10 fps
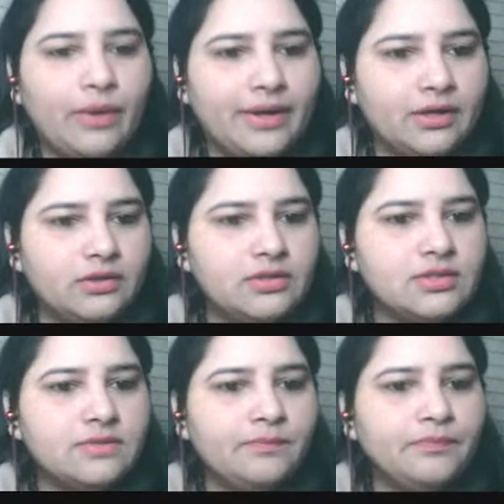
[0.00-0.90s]

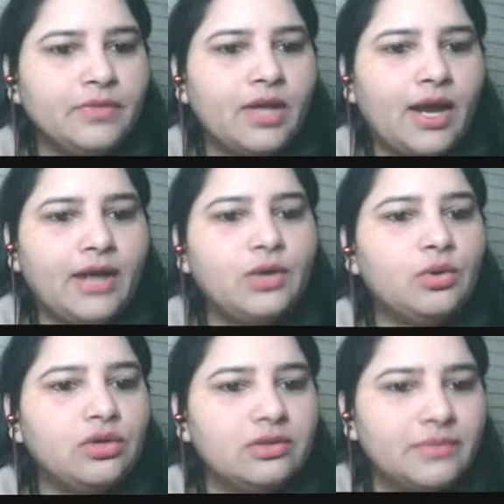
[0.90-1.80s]
vendors and
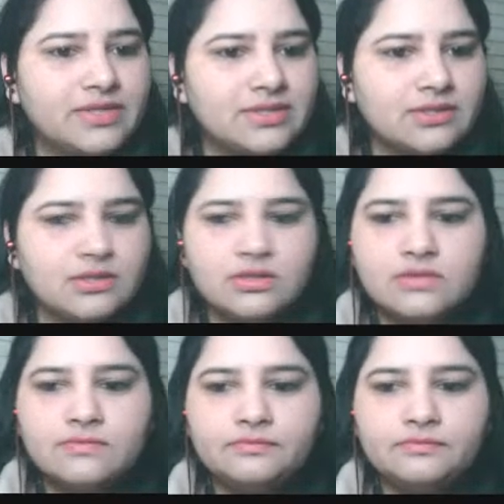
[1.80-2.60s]
local businesses.